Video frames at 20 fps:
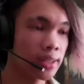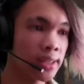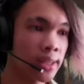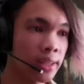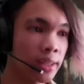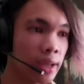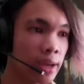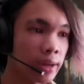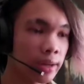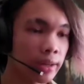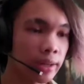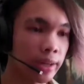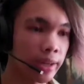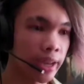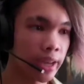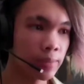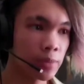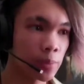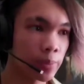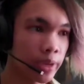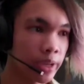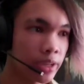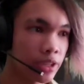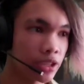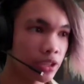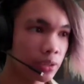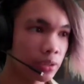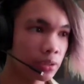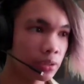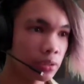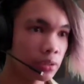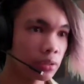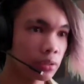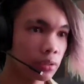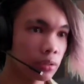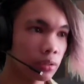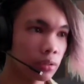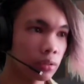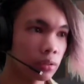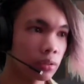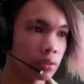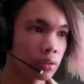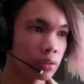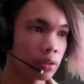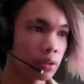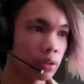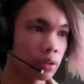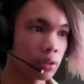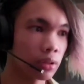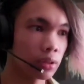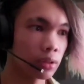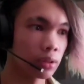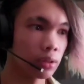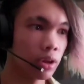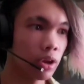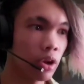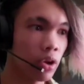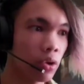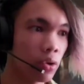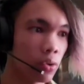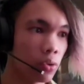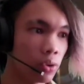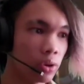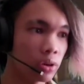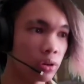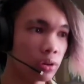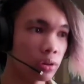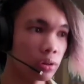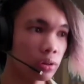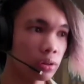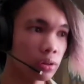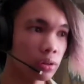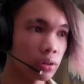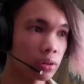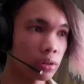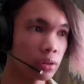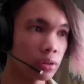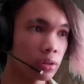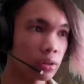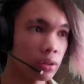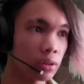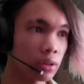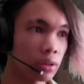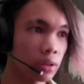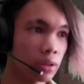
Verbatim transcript: This ain't the Hunger Games, bitch. No. Get ready.